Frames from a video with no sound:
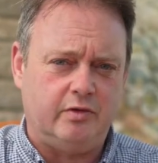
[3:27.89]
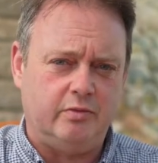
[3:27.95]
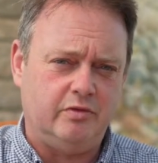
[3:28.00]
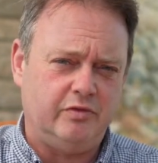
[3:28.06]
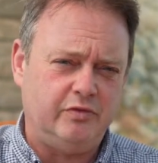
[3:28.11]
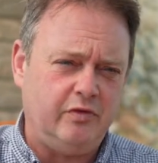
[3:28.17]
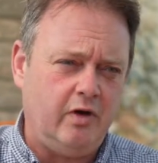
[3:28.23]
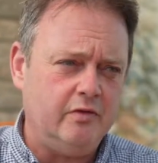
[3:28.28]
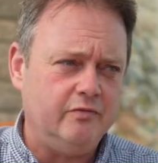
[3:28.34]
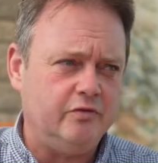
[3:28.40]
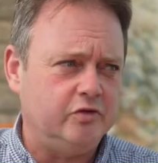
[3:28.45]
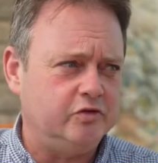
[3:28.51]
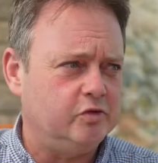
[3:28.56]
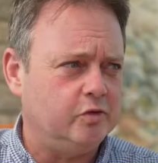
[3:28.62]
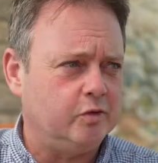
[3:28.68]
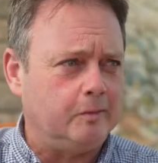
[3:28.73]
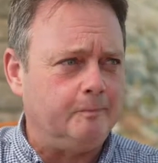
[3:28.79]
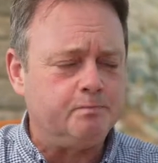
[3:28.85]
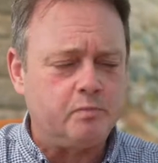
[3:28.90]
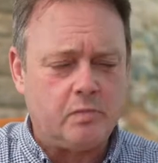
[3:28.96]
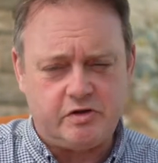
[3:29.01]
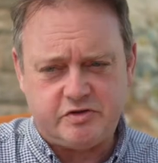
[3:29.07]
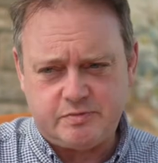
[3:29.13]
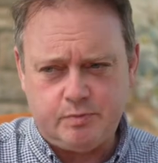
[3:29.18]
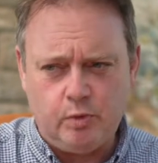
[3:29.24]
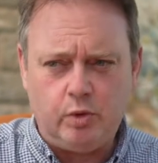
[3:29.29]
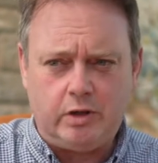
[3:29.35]
It was fine for sort
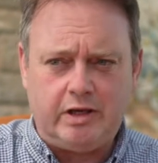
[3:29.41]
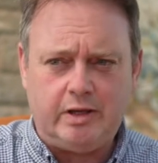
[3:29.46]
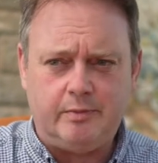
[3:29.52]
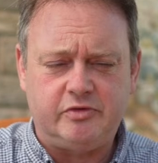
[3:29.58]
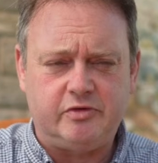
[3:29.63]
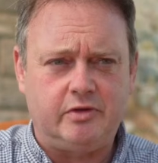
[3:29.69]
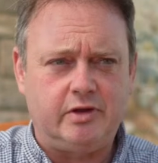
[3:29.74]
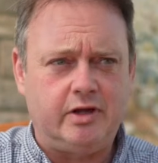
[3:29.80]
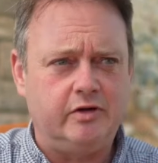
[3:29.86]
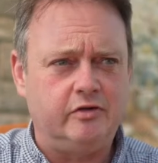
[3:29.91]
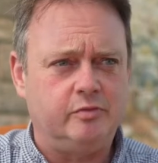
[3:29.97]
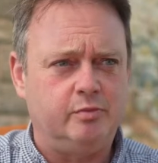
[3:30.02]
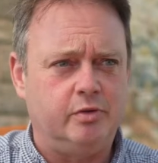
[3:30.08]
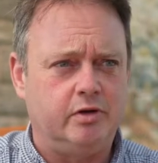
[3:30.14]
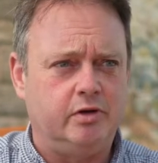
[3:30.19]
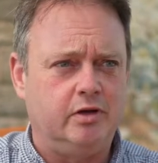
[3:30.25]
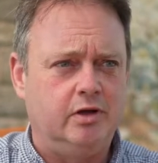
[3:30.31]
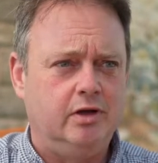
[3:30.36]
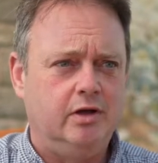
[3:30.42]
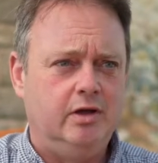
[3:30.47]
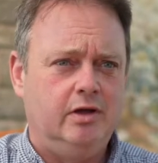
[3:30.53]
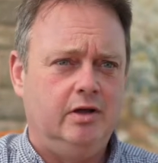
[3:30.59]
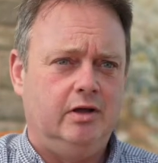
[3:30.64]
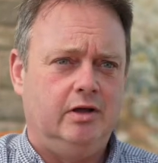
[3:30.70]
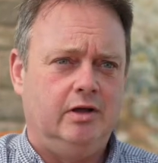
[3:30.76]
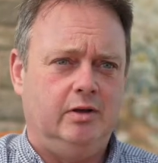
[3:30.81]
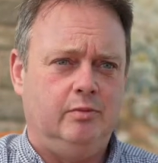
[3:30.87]
of small clips and things, but
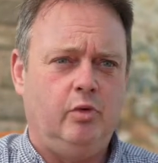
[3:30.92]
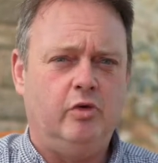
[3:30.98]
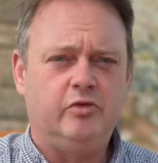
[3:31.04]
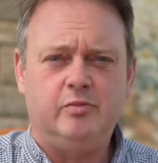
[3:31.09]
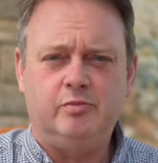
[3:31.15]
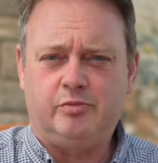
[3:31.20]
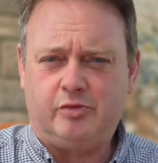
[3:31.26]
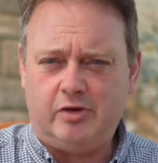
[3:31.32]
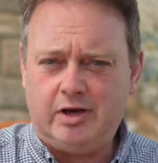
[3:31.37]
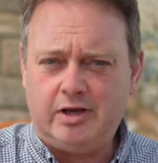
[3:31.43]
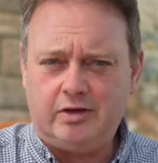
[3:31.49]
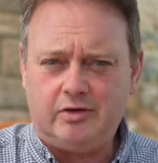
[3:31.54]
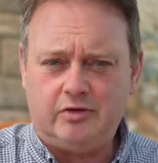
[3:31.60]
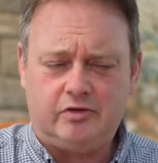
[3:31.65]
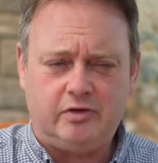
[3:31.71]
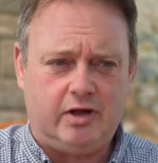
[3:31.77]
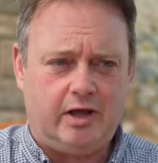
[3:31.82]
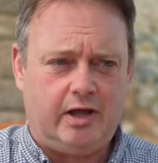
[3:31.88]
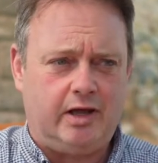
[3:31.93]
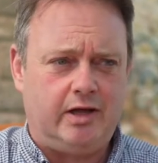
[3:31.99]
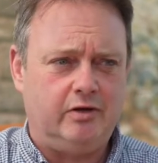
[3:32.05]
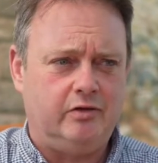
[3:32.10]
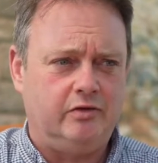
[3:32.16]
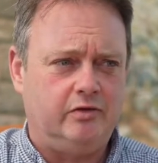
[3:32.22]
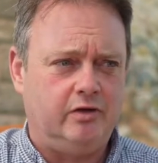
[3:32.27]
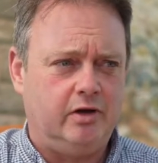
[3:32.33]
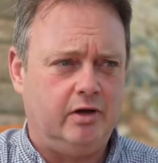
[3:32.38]
it wasn't brilliant,
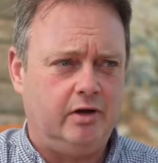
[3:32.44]
and